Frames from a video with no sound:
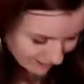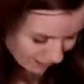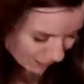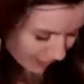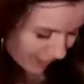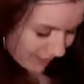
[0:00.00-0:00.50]

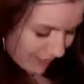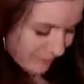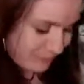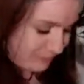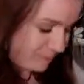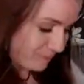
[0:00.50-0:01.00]
Okay.
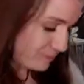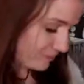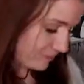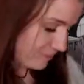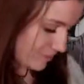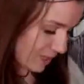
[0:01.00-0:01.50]

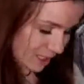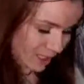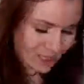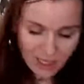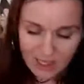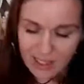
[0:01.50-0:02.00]

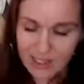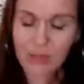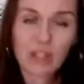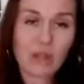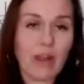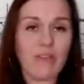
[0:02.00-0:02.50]
So
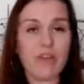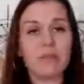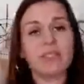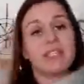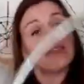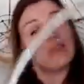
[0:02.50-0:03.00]
once you have your
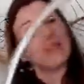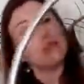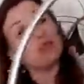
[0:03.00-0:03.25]
material